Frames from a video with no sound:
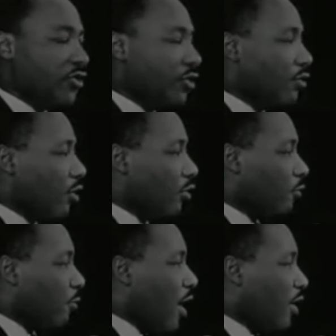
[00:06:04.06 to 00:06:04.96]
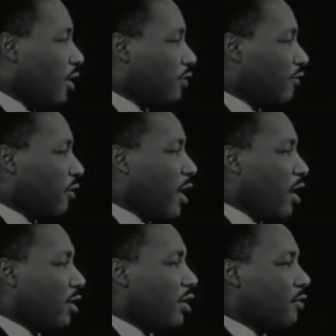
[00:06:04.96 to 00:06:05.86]
The national gross product
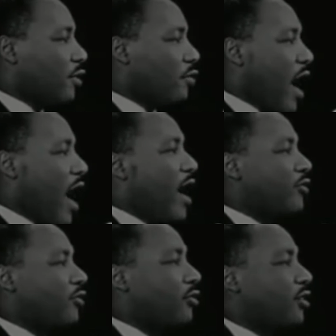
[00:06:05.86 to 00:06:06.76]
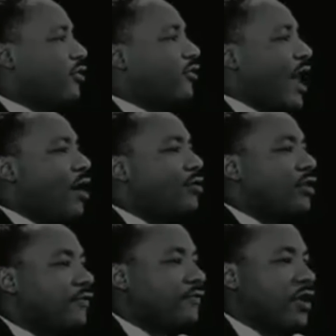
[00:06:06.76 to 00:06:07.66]
of America will rise to the
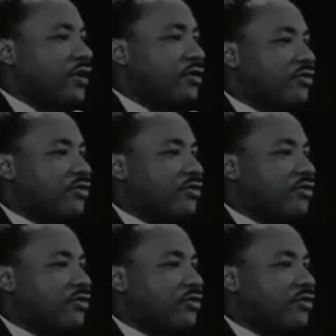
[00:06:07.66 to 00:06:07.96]
astounding